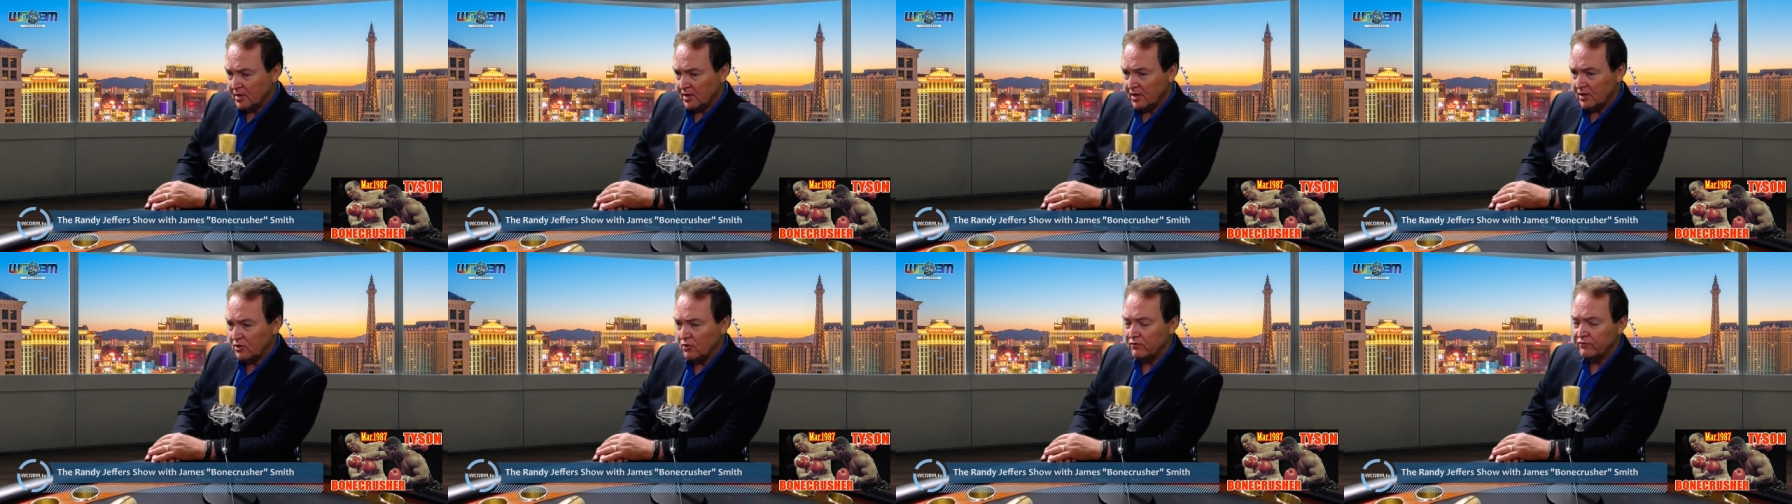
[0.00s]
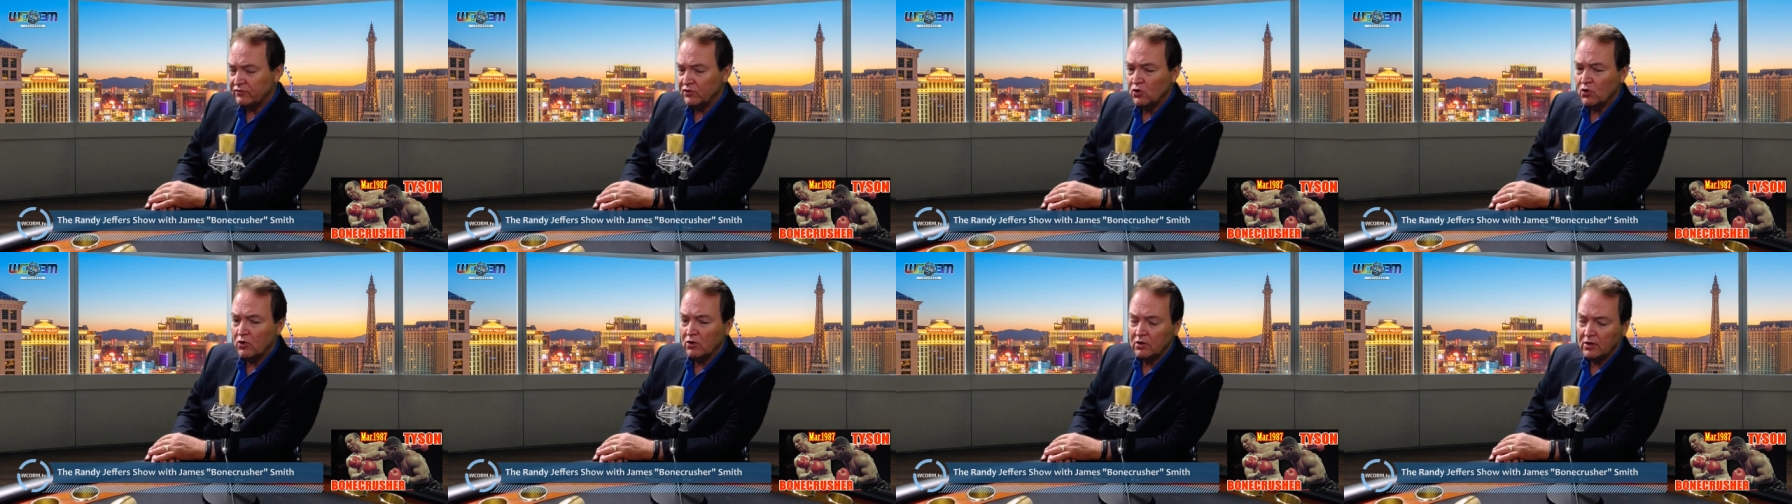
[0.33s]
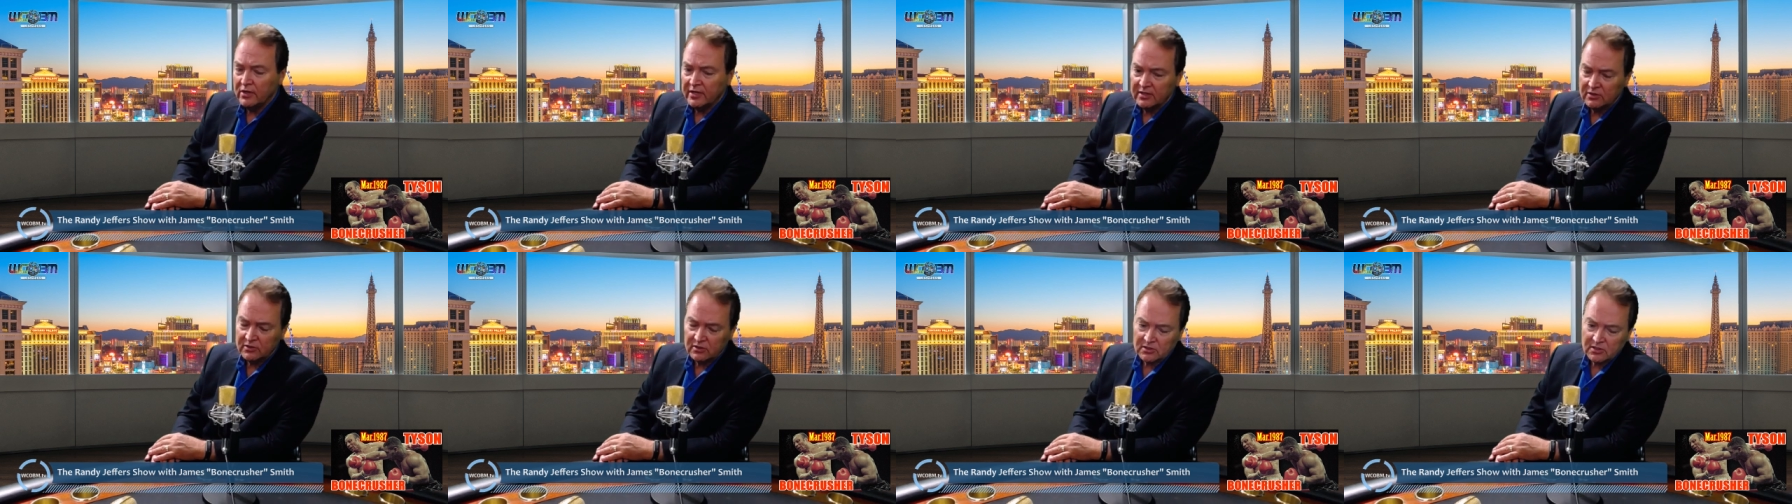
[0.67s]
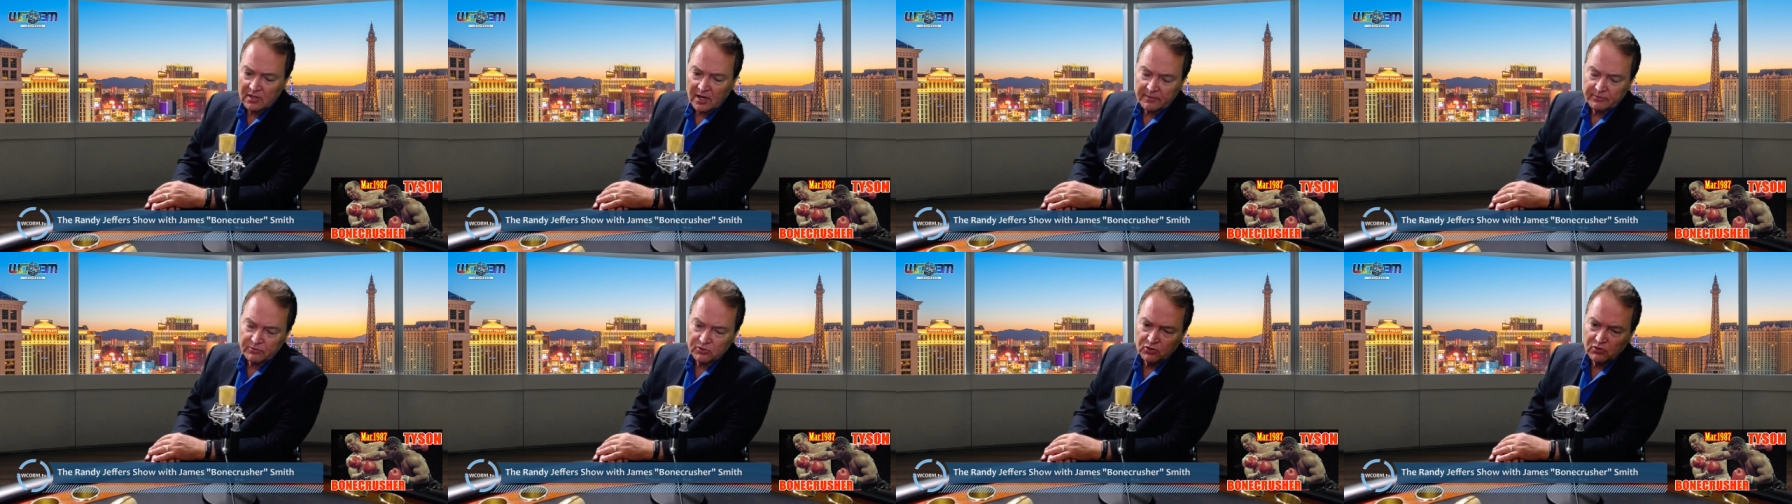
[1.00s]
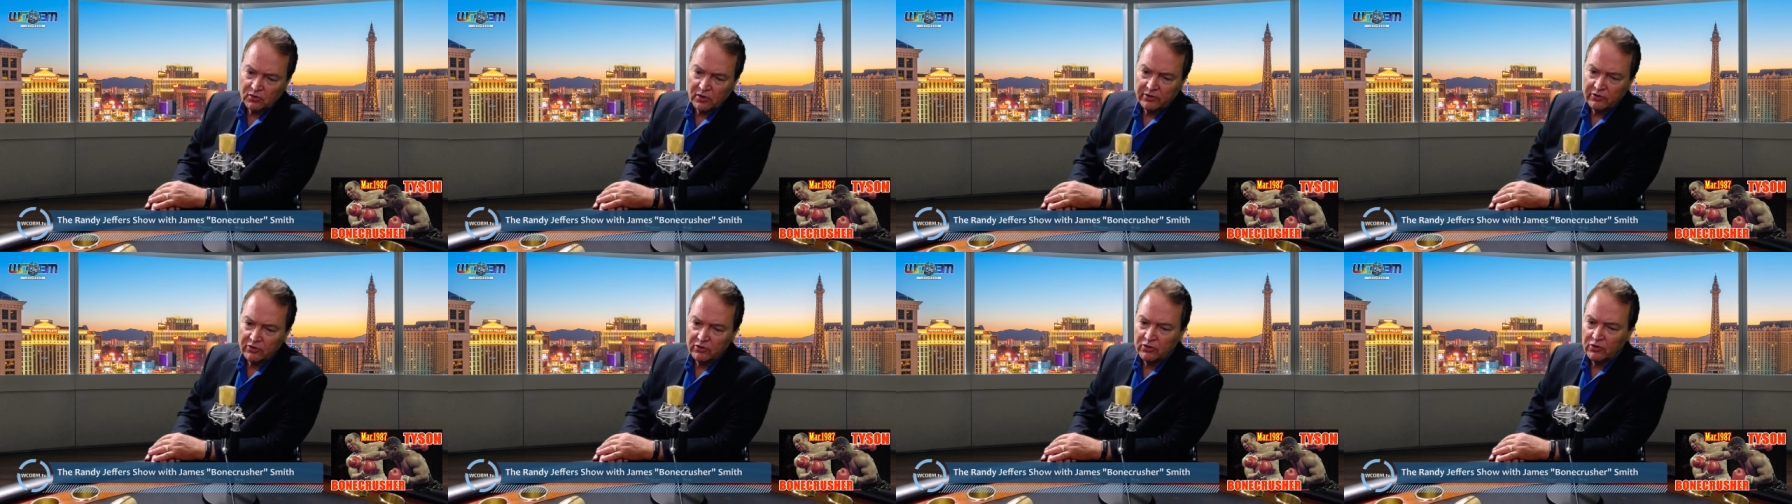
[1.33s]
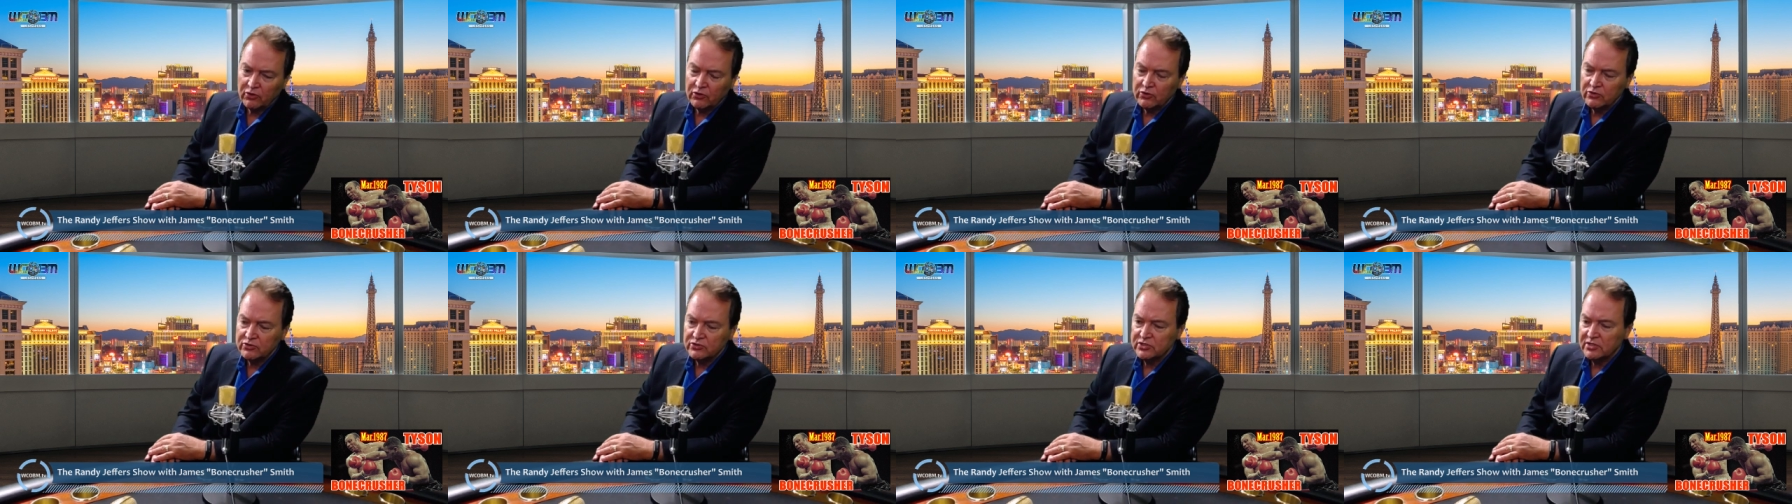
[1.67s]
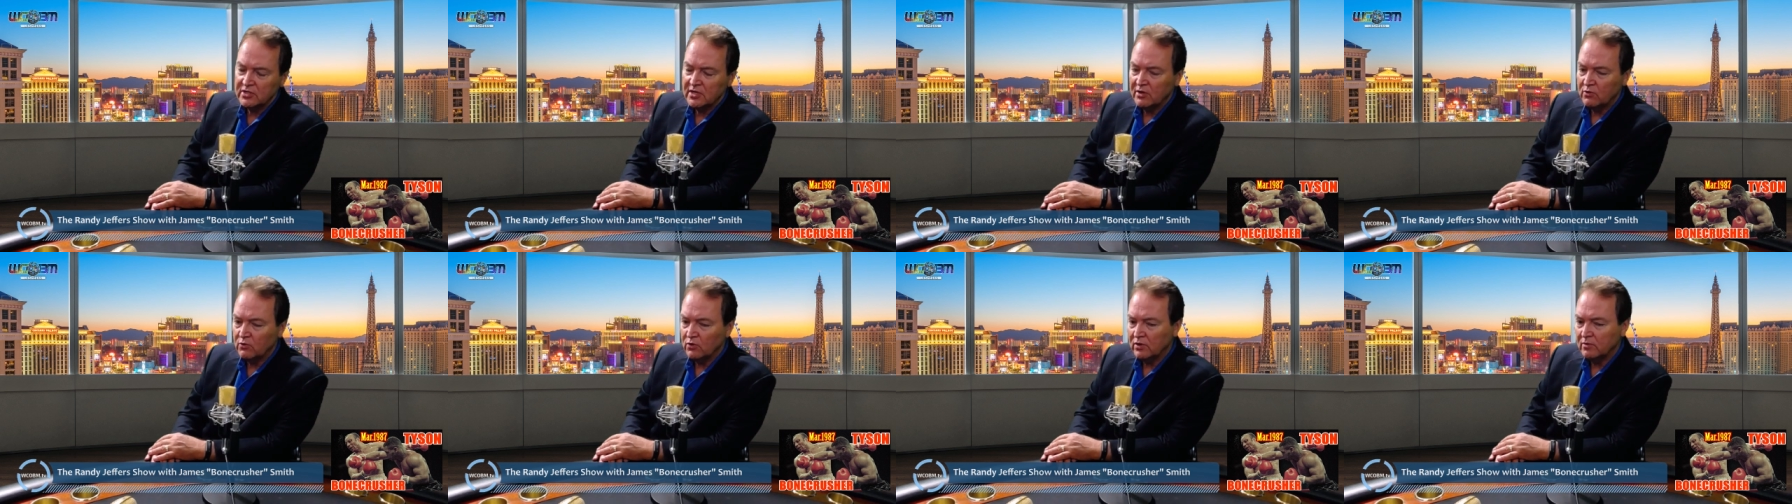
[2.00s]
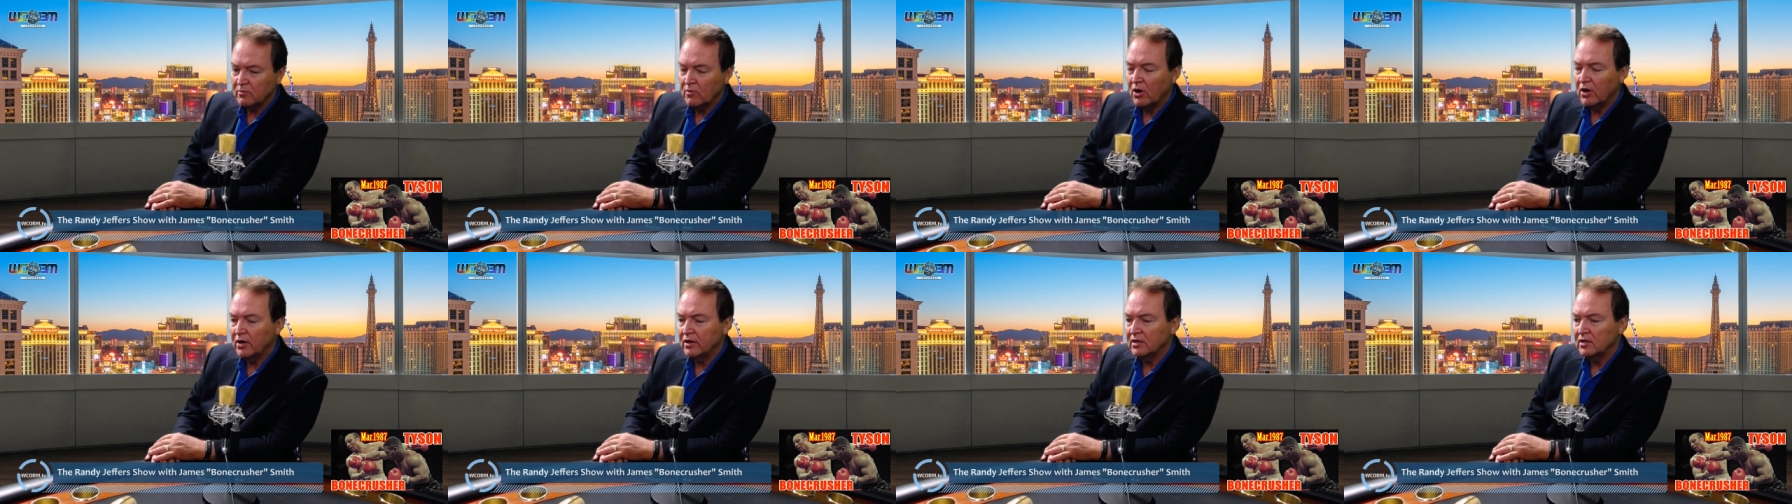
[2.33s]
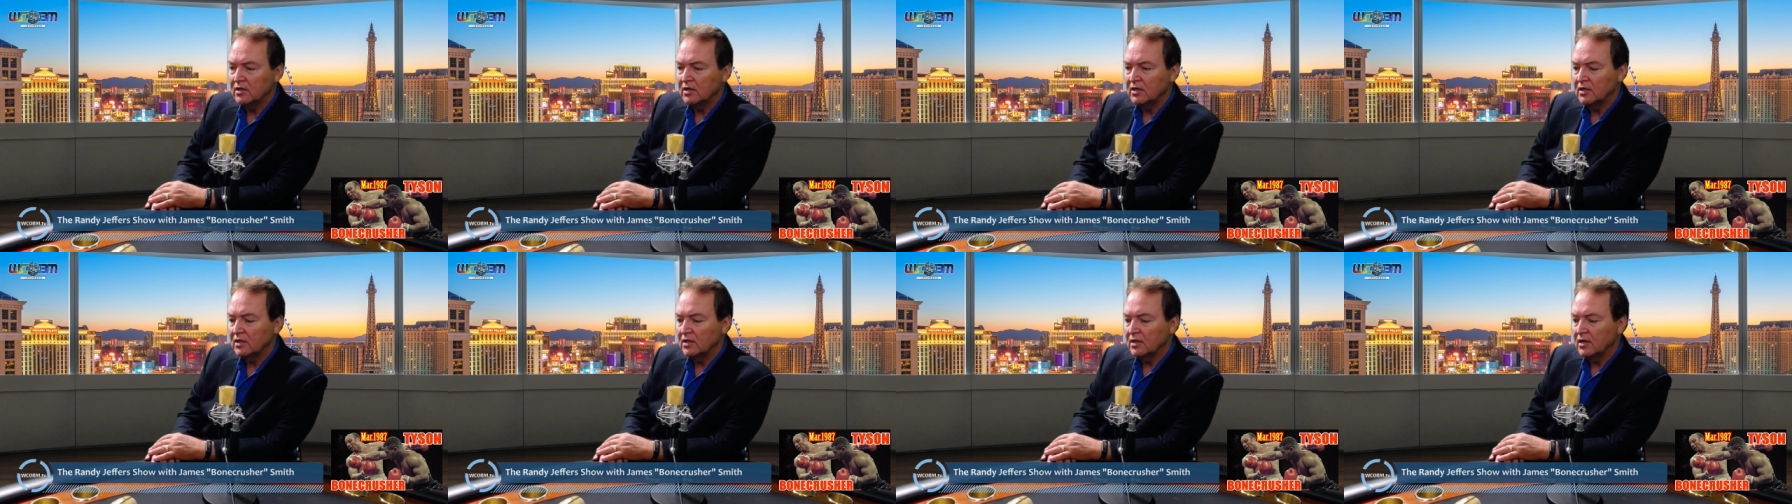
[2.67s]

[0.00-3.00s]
know if you go and look at the top 200 earners in network marketing,